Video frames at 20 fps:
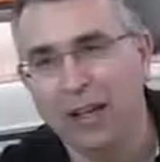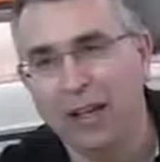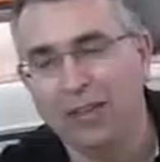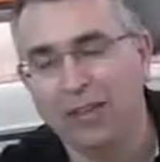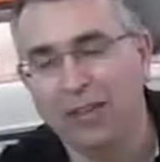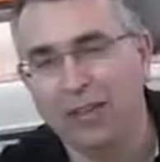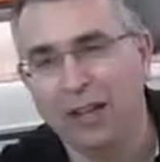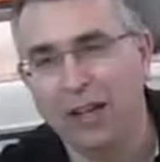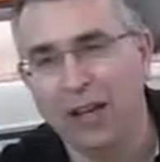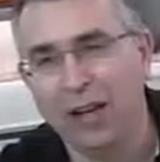
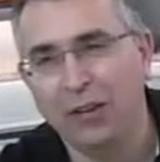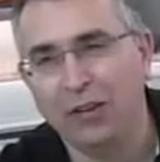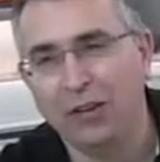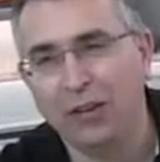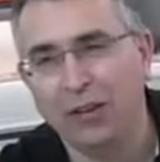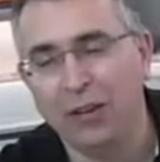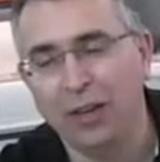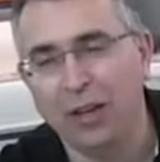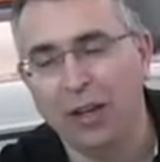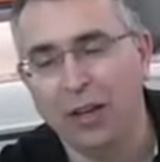It's the
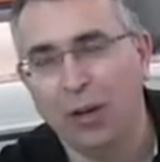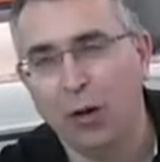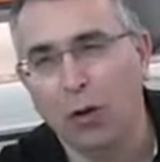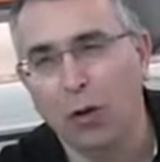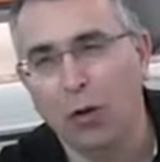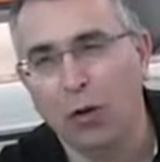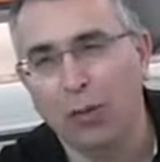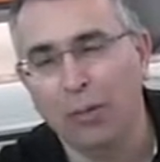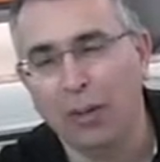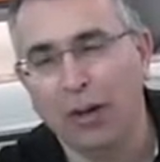Larson
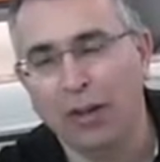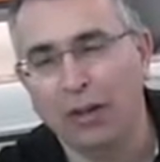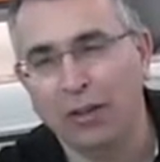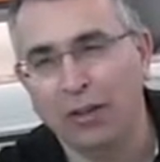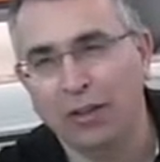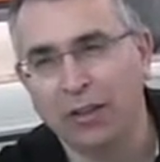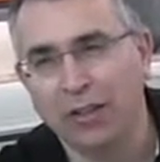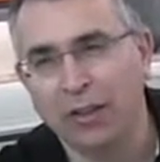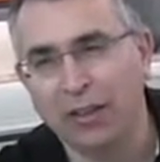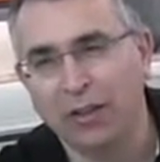
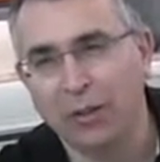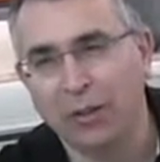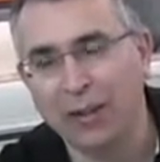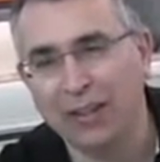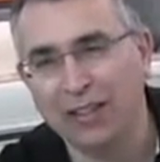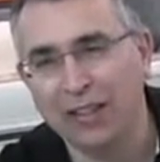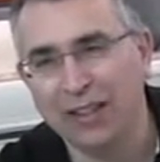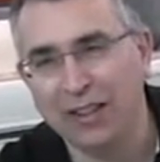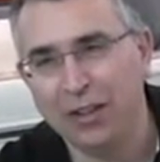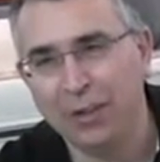All-American
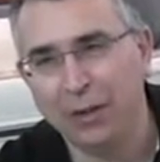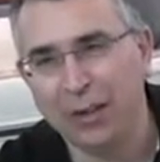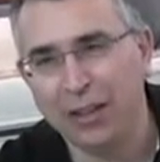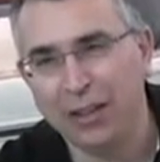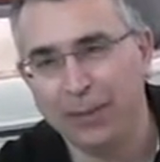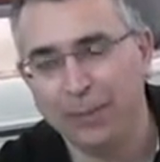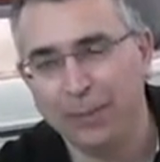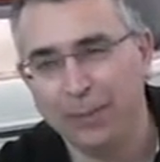23.